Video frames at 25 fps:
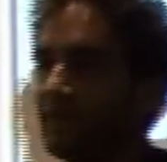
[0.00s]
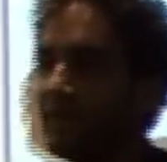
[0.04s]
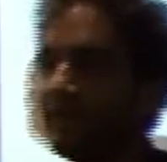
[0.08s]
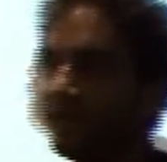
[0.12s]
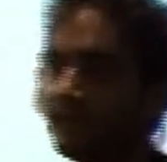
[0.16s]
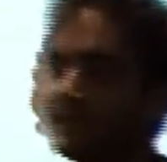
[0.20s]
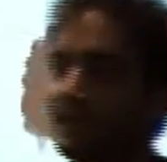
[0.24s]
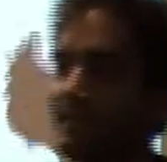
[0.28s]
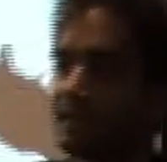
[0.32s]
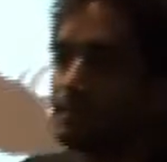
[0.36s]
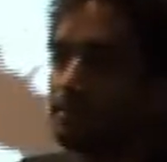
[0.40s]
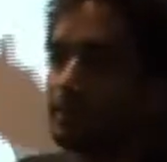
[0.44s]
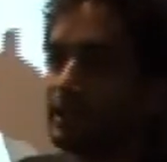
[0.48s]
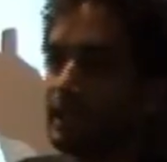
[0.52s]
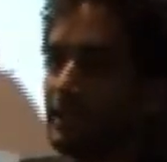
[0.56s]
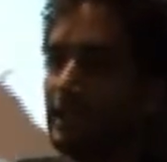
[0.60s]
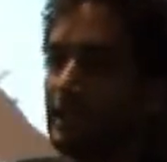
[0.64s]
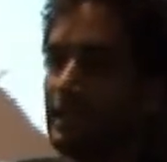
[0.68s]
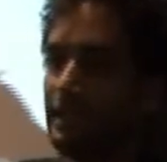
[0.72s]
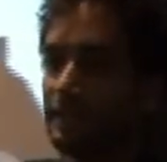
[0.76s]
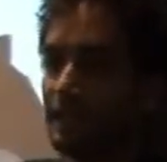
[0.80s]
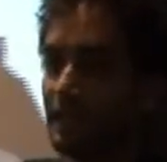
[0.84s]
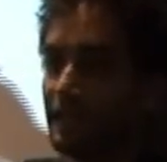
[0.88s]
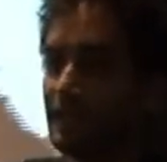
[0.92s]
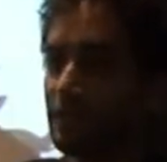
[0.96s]
This is pretty
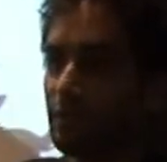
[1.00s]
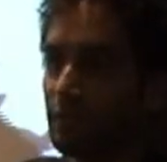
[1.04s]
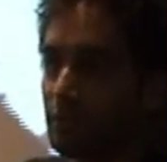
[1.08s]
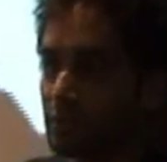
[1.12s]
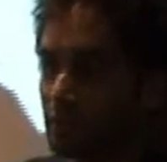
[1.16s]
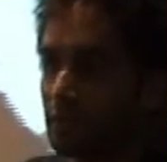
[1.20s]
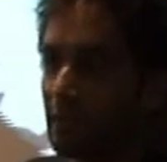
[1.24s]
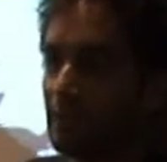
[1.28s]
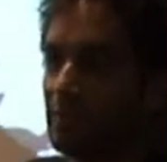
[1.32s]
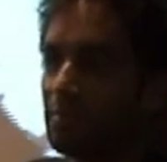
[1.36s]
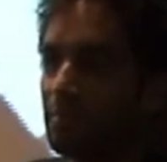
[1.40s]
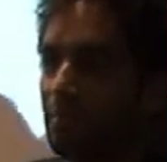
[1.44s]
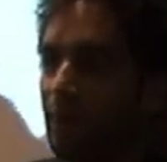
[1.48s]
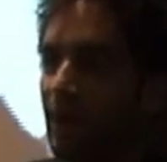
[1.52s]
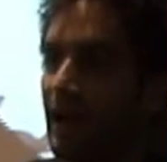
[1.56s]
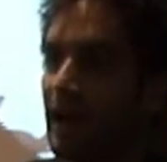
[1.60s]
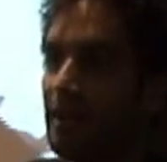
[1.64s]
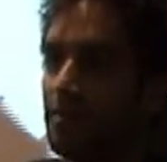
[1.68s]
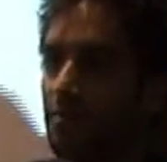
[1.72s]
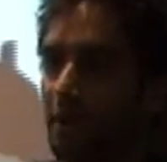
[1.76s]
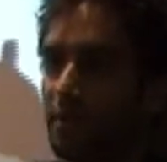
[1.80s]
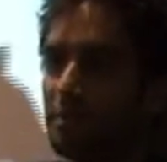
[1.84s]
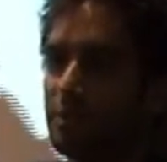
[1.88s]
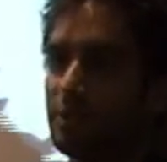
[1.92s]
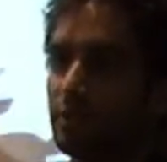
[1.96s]
neat. So this was written by
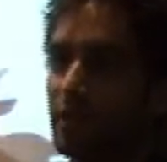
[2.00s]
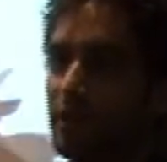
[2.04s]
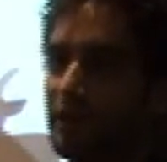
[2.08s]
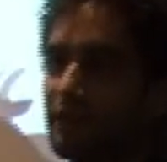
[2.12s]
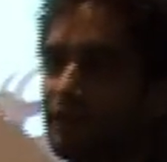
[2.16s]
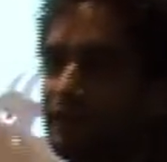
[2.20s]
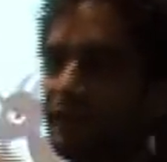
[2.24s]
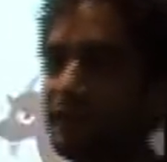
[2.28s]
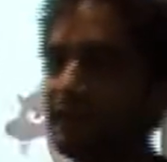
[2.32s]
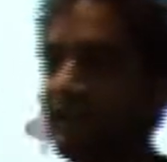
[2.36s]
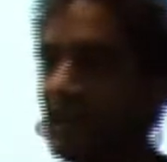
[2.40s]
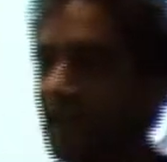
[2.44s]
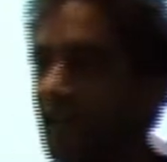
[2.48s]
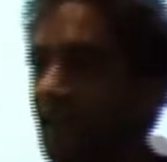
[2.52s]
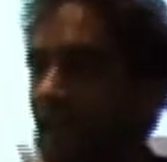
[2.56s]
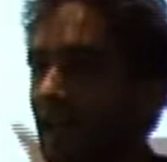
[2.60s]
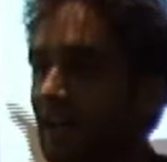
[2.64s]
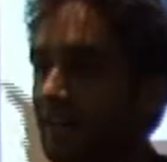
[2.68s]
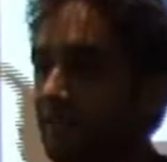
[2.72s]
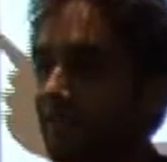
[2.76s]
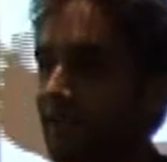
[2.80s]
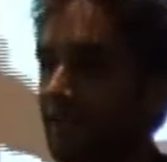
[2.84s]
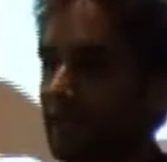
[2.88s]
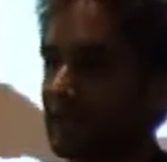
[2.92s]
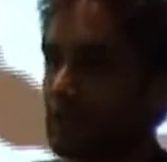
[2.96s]
Bob Swift, and
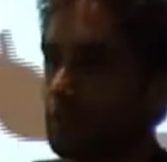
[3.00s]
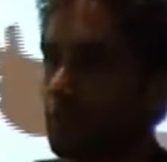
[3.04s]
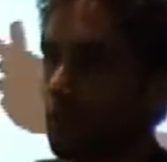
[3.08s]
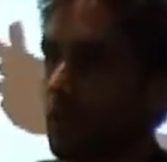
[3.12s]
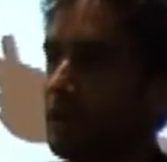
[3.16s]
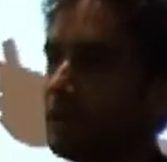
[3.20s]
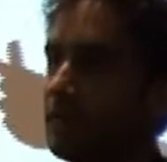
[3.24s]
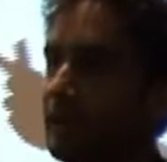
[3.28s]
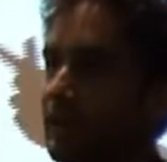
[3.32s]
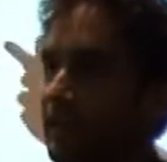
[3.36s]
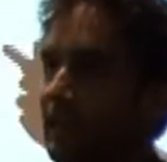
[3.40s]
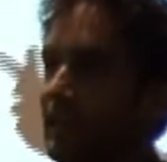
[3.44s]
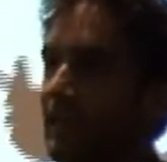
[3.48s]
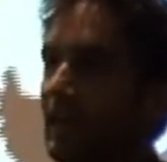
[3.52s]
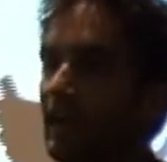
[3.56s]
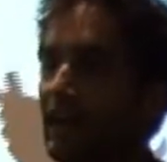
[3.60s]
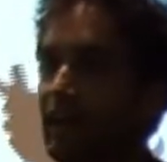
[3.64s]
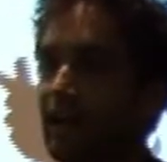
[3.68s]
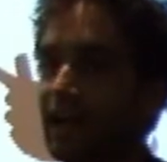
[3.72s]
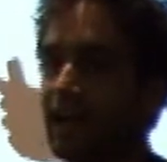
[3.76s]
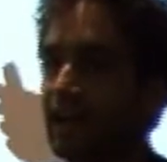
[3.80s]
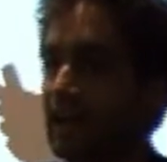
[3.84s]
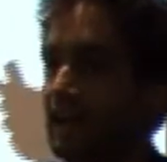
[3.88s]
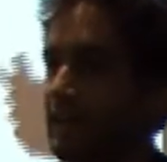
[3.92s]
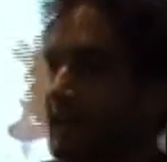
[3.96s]
in fact, it won
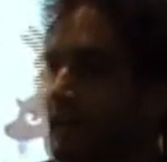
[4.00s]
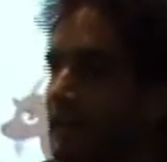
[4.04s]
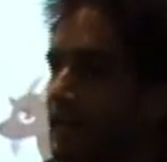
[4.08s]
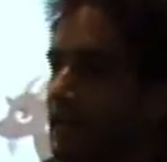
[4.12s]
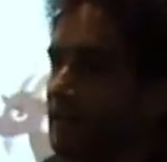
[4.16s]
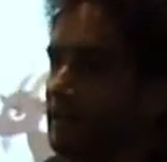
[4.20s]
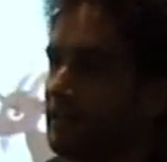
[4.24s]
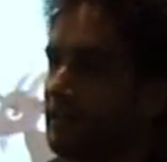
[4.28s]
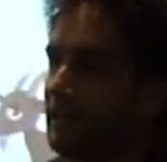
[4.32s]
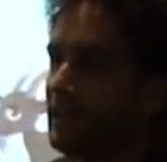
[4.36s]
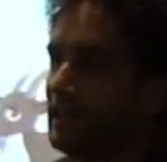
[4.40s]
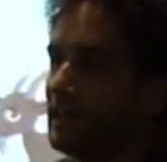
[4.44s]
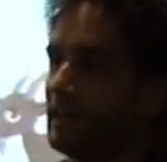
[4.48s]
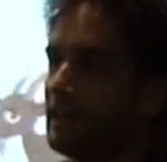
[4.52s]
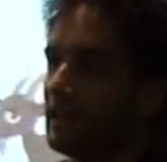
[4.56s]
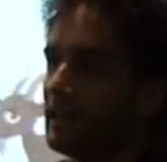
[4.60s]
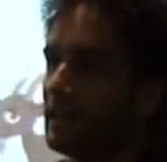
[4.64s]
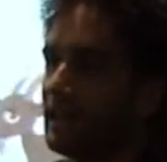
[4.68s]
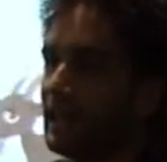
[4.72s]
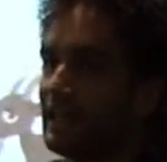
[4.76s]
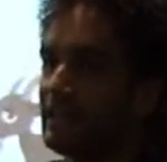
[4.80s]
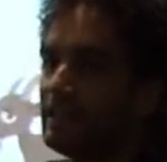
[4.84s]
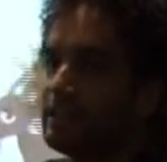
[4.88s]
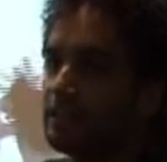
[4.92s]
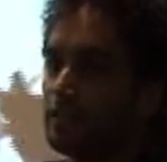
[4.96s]
the
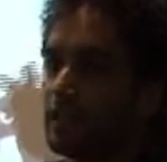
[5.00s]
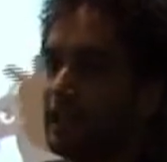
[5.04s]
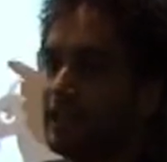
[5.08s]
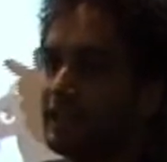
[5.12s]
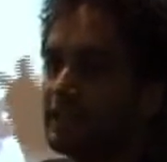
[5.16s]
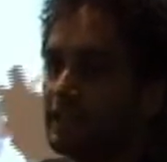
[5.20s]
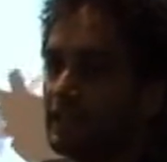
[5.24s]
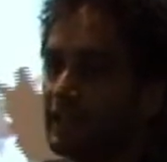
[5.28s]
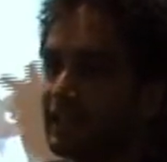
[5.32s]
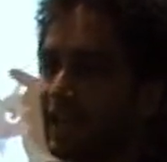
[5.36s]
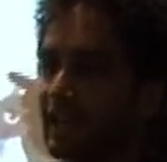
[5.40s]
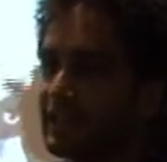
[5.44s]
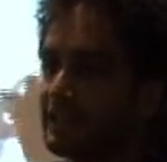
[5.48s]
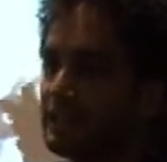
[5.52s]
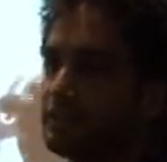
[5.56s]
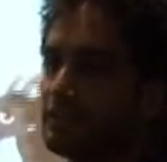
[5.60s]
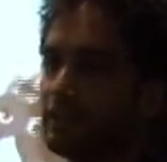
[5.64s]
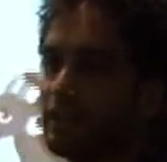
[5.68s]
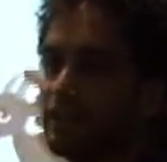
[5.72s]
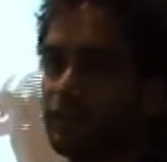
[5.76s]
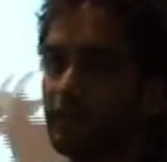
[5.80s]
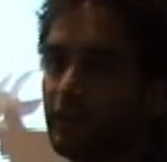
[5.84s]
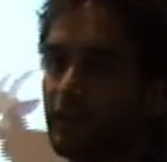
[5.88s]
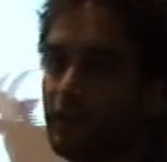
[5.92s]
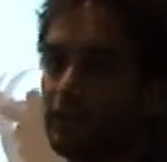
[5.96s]
integration
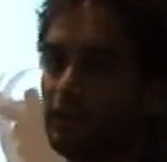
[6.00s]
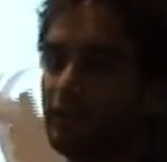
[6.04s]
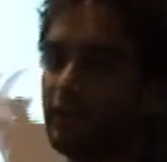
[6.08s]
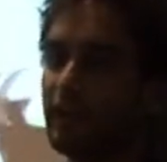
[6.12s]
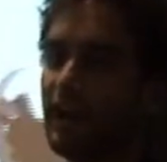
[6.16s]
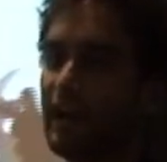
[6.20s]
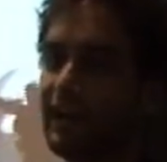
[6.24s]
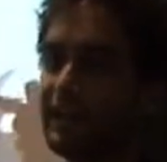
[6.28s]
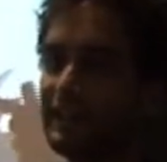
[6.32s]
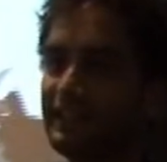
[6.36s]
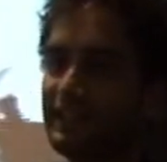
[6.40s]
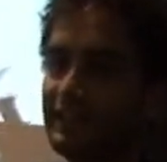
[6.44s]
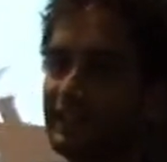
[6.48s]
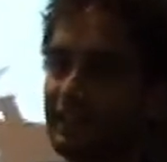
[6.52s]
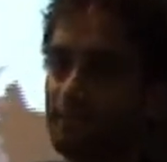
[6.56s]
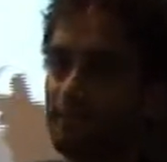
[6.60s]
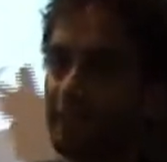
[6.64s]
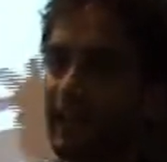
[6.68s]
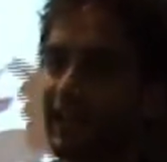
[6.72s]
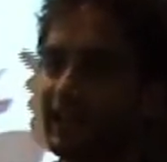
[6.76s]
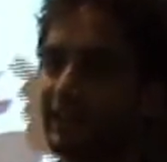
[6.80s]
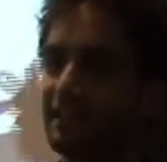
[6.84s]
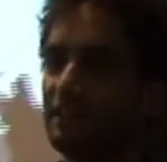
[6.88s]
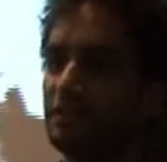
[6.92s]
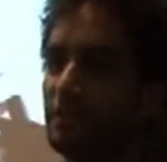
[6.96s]
category of Codegeist
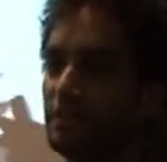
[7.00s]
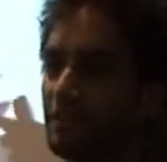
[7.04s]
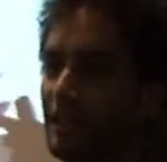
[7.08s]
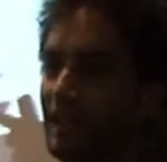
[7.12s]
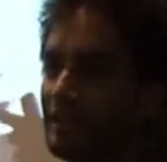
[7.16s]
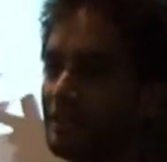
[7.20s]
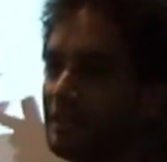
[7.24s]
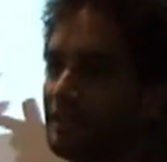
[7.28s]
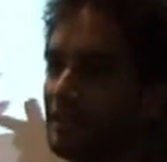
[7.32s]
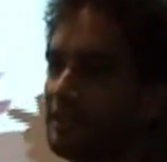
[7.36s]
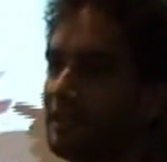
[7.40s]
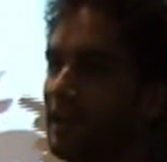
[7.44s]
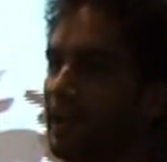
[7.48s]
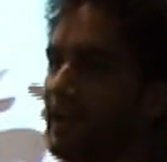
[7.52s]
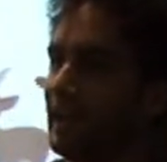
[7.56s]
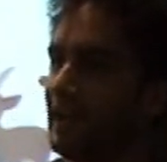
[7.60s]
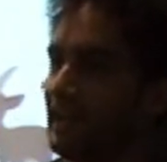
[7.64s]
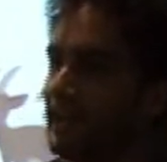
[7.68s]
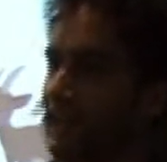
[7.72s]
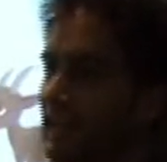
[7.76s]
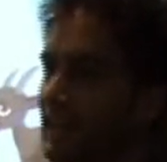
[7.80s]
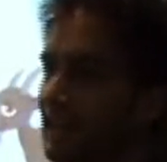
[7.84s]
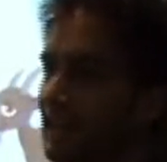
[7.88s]
back in 2009.